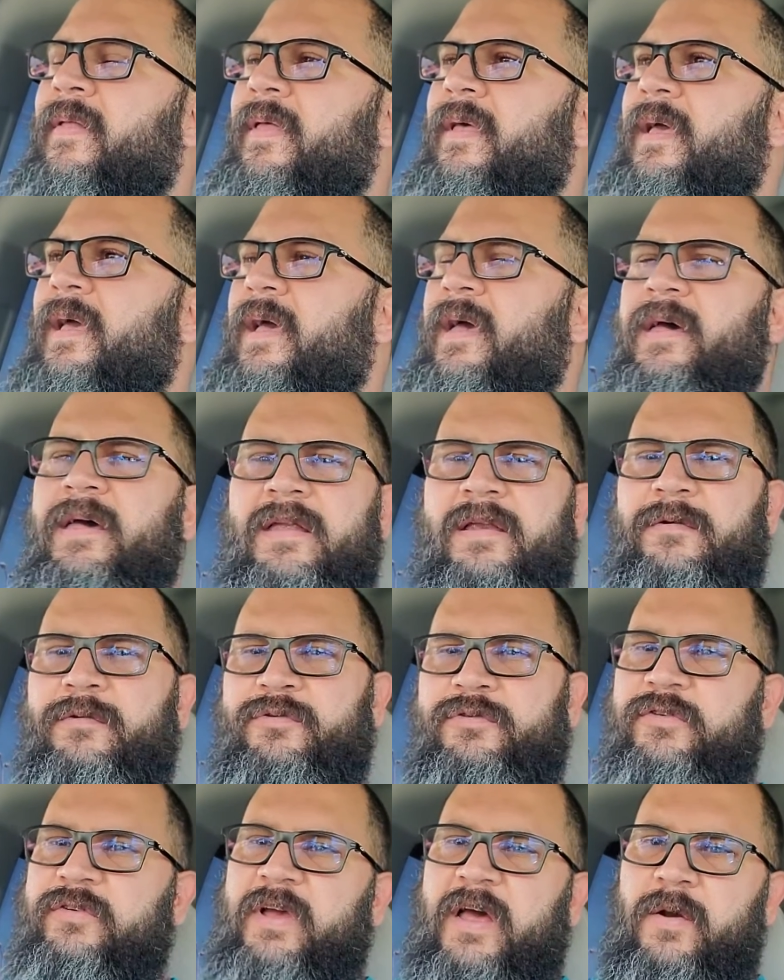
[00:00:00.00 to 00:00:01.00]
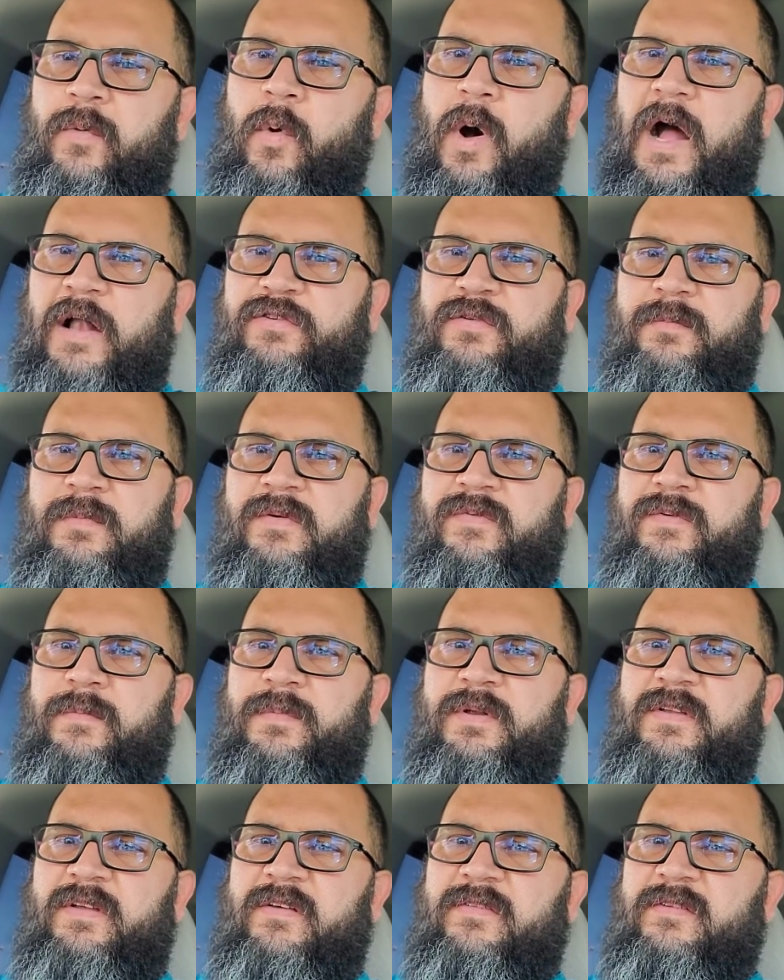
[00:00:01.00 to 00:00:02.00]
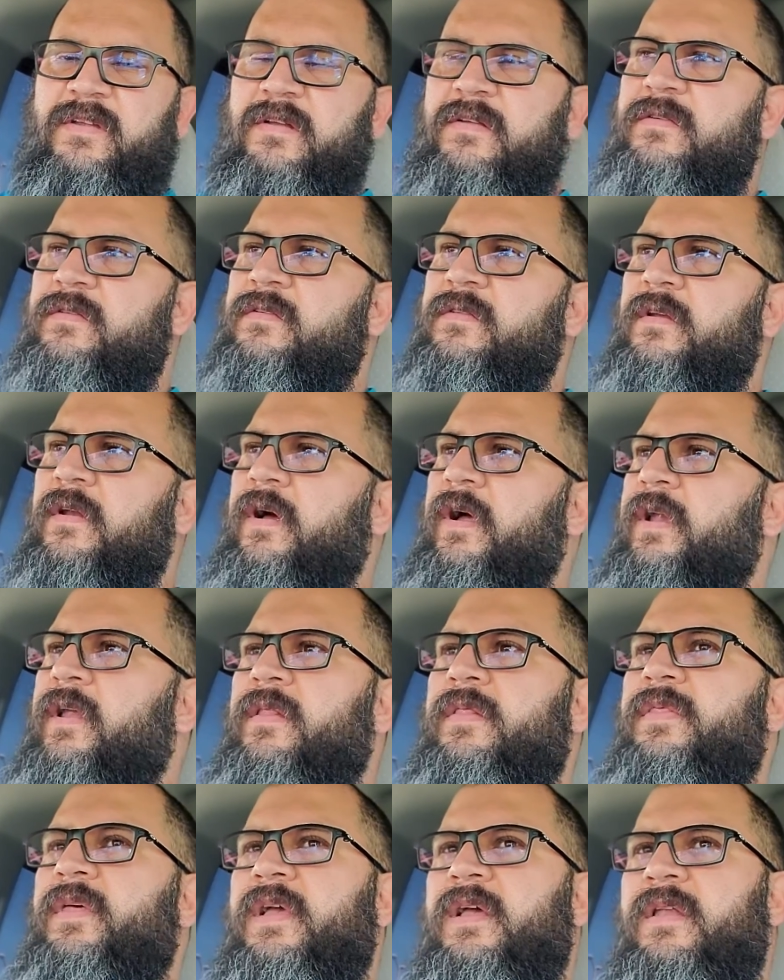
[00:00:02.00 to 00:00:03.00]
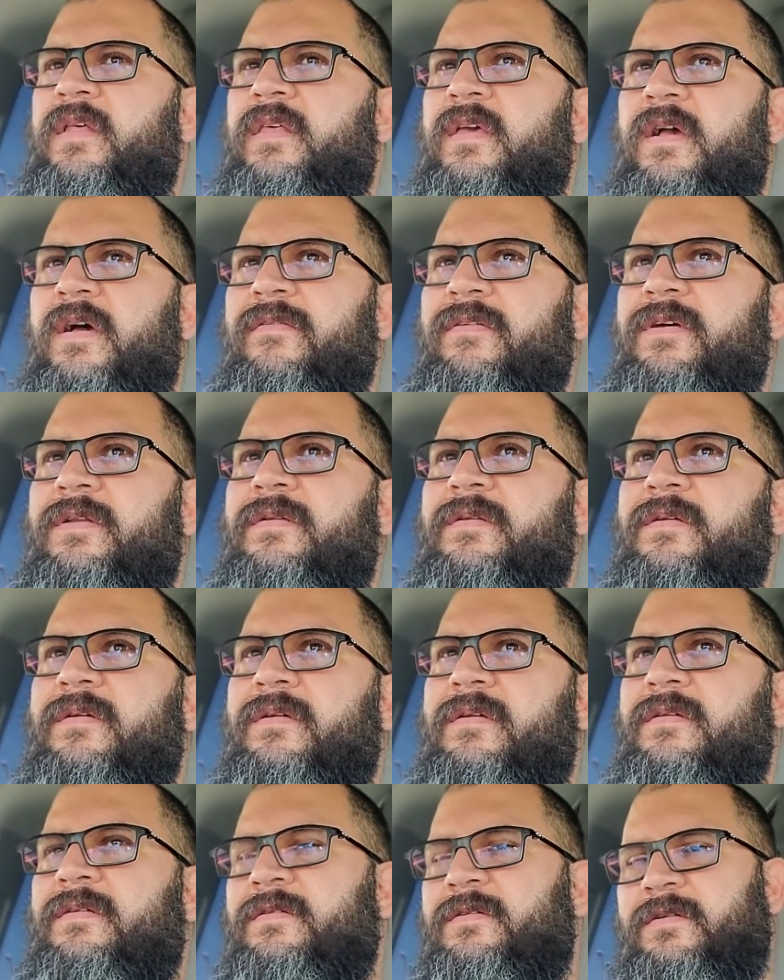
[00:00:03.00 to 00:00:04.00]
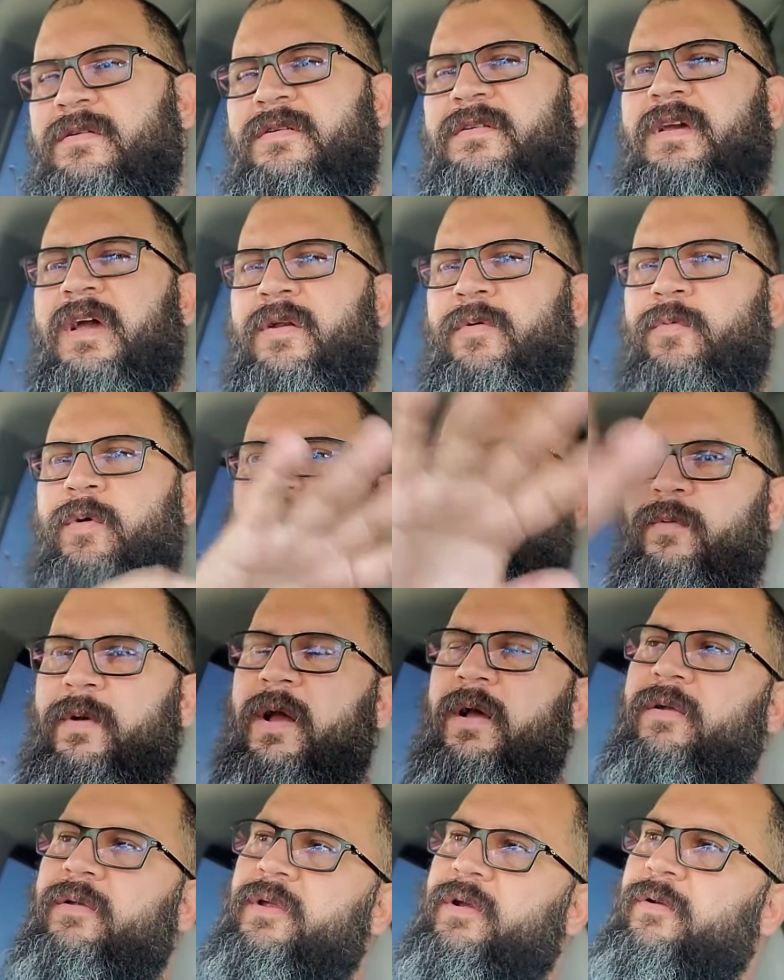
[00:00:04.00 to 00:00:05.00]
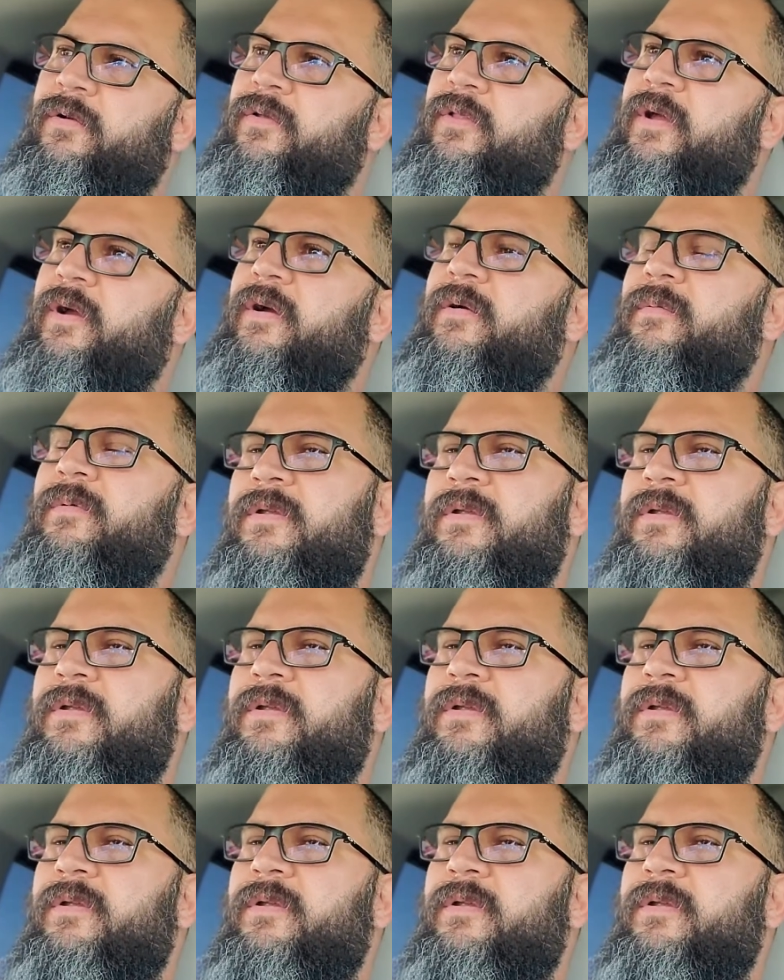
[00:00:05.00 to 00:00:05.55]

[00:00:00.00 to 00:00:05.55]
And it was just kind of watching me from a distance. I didn't think anything of it. I'd kind of run around here or there,